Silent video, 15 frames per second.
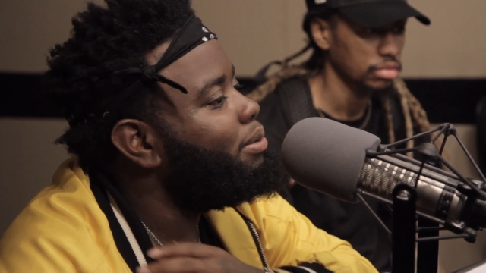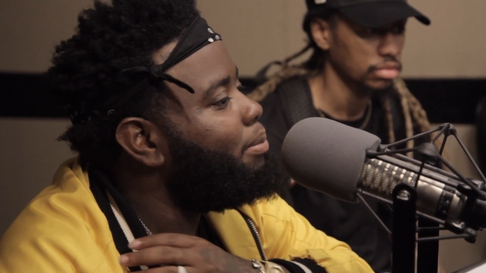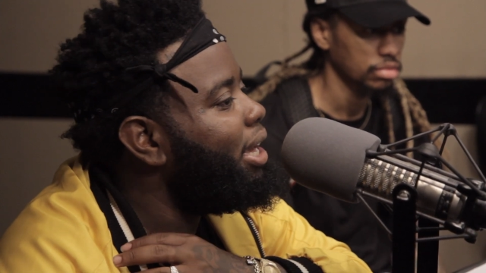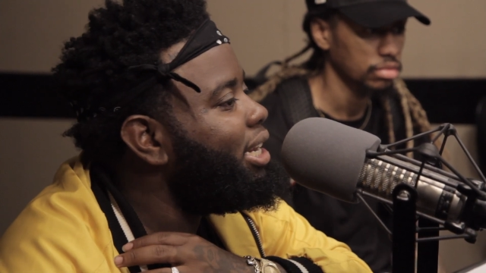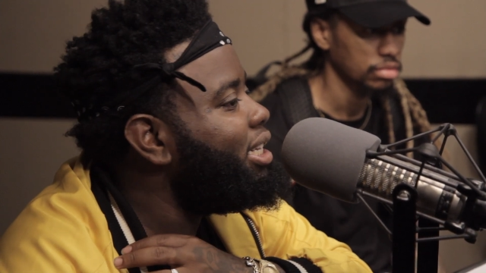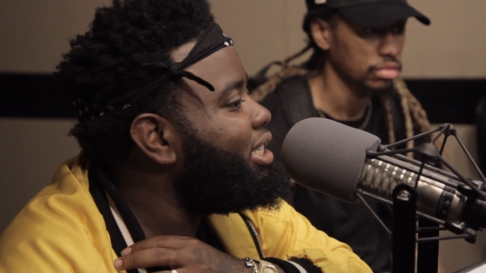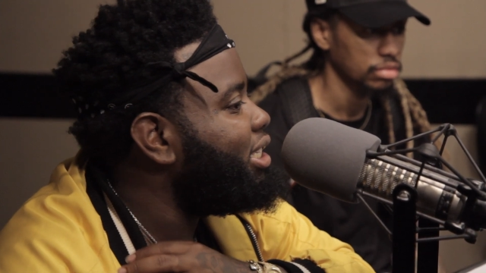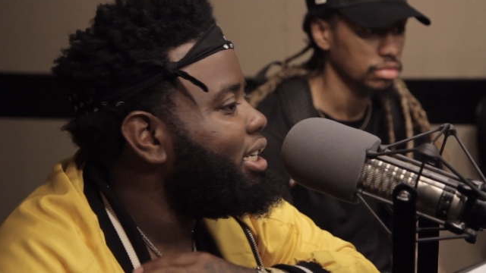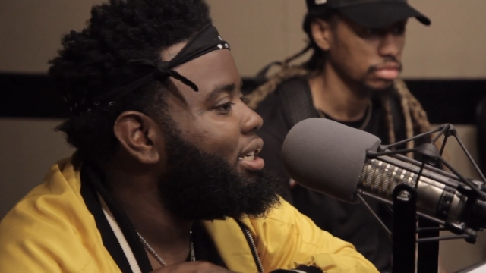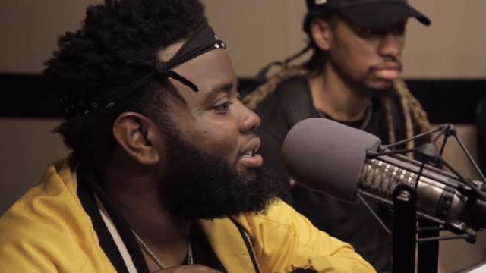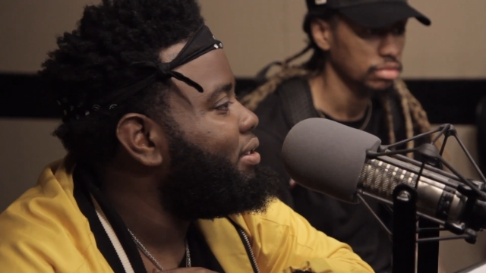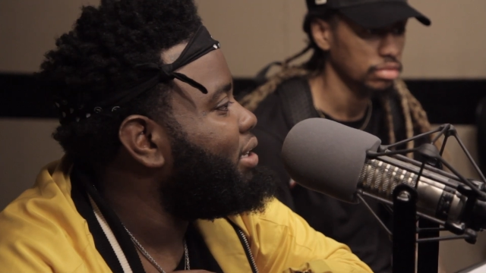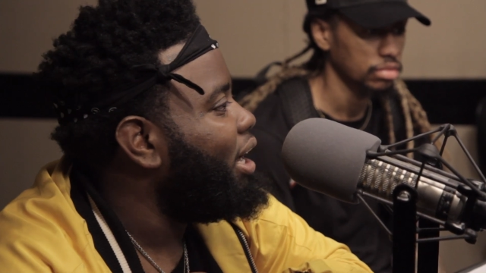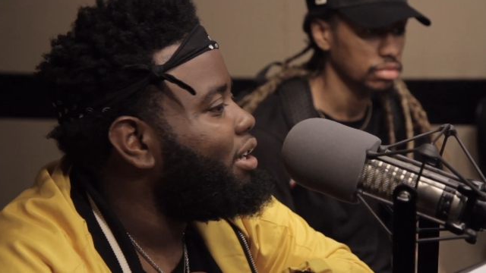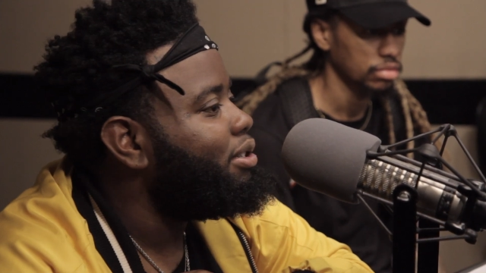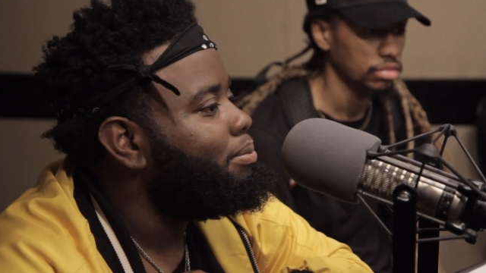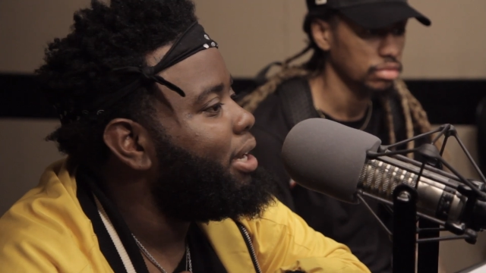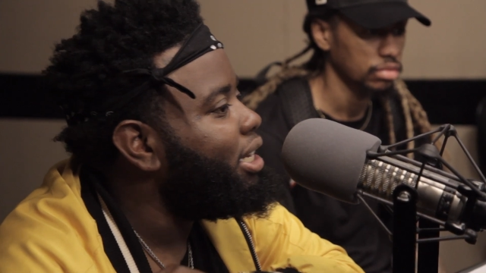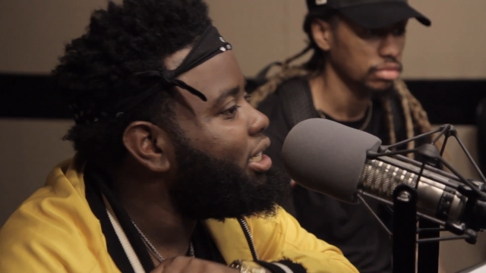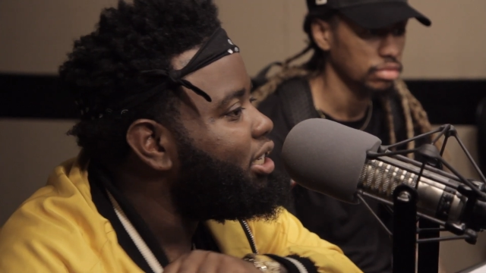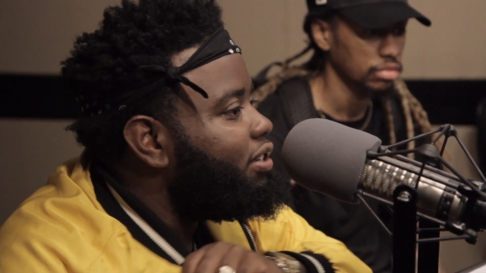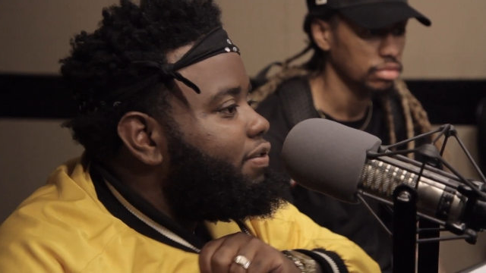Speaker 1: managing it. I was
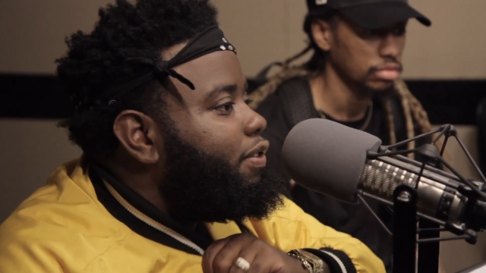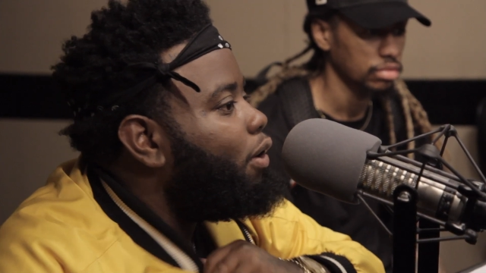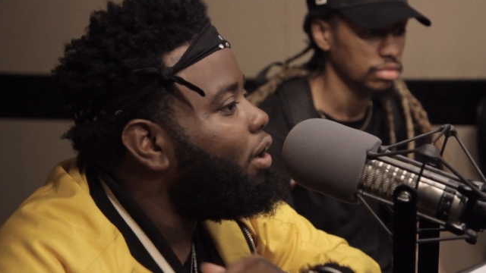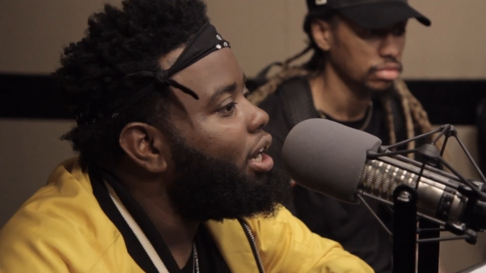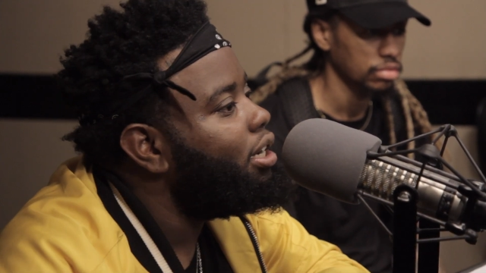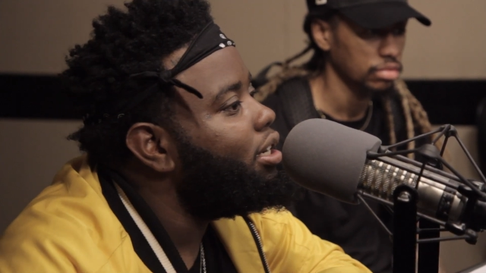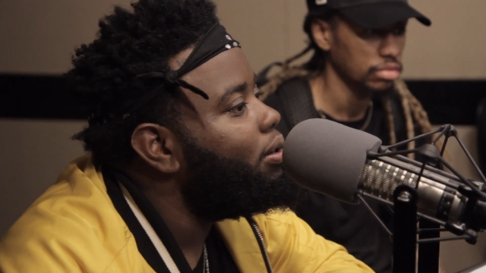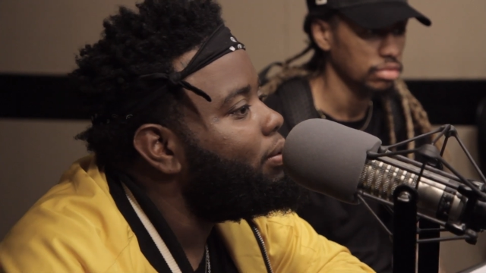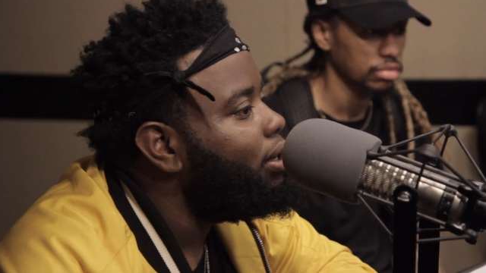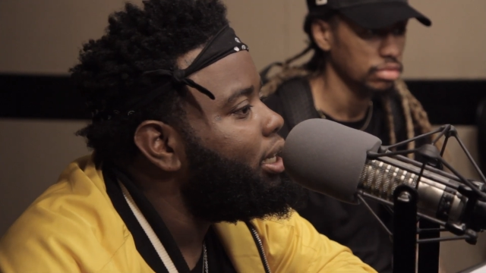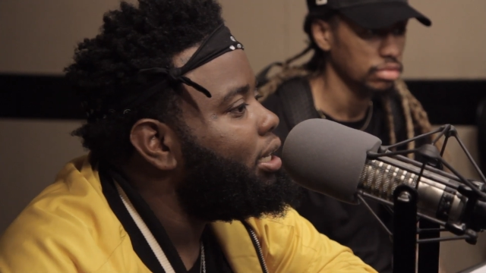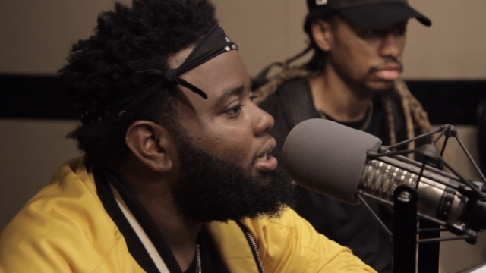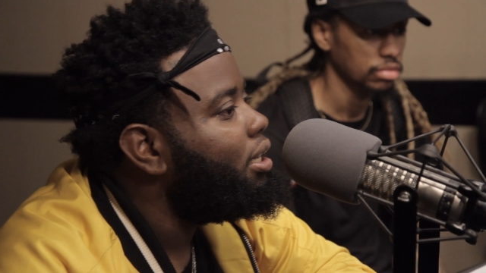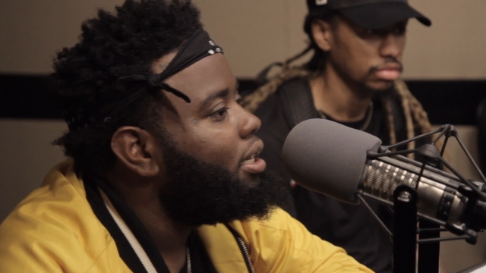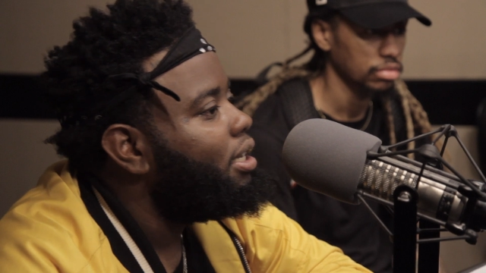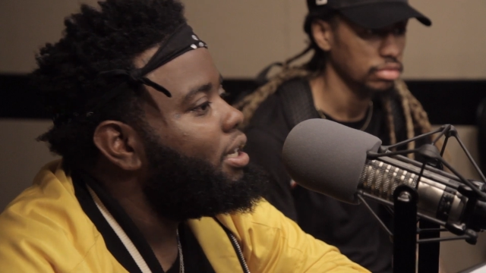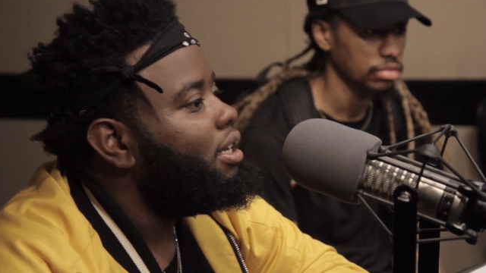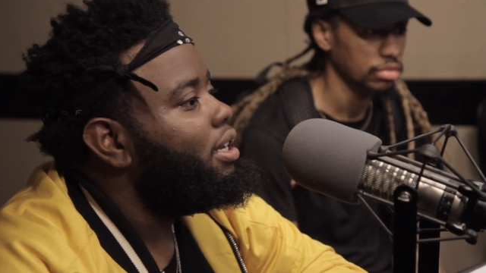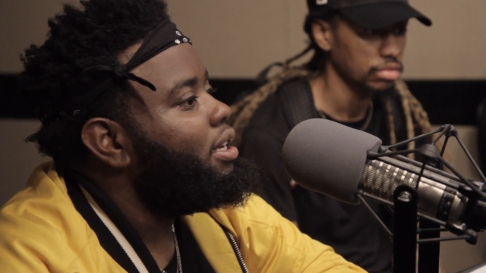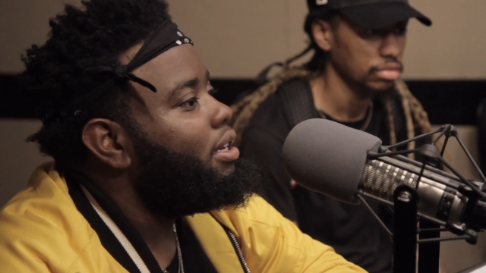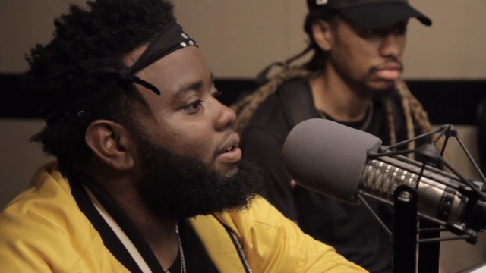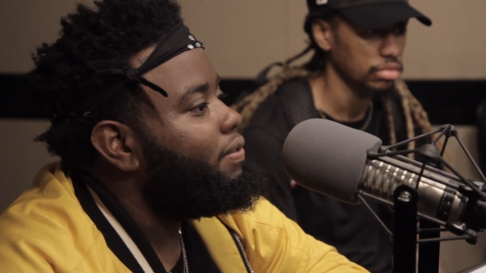managing four hundred a week.
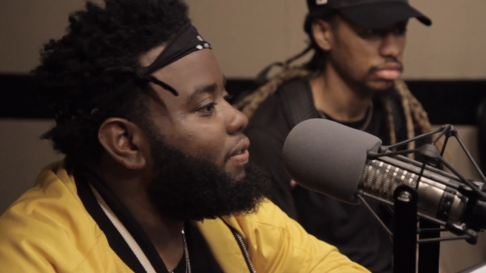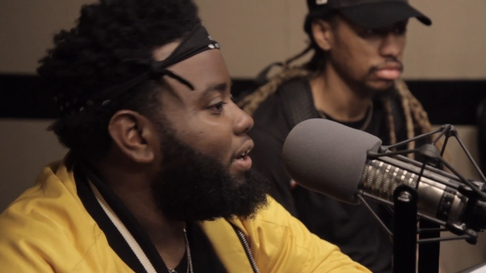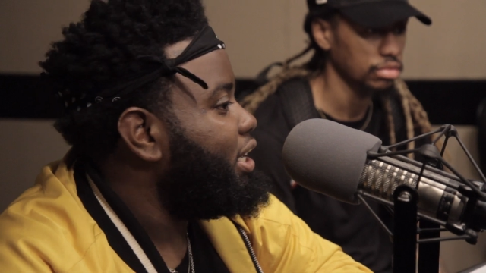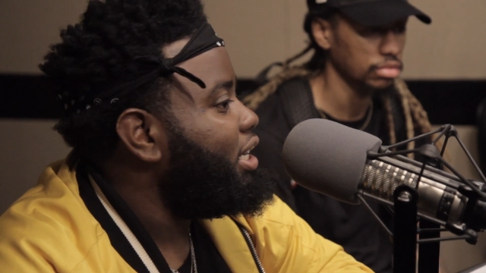What